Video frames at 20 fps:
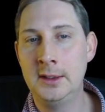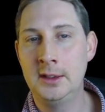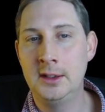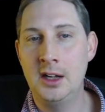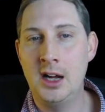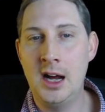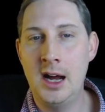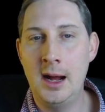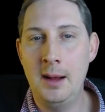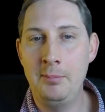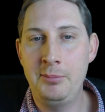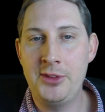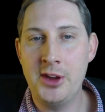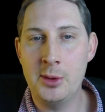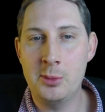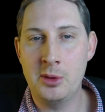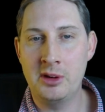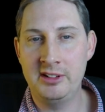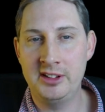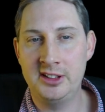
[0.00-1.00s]

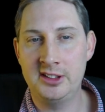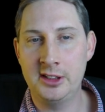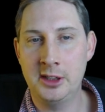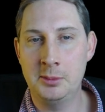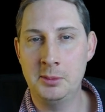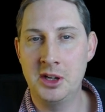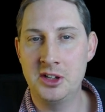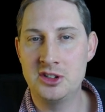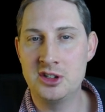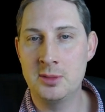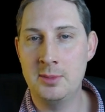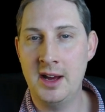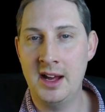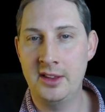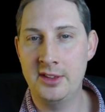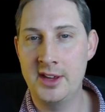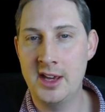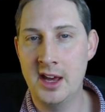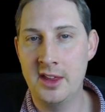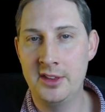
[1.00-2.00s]
Don't worry so much about
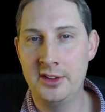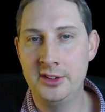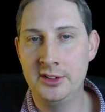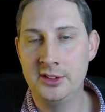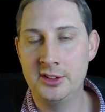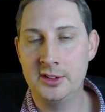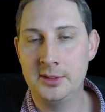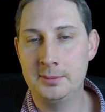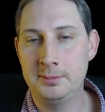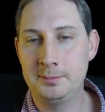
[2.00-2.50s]
the others.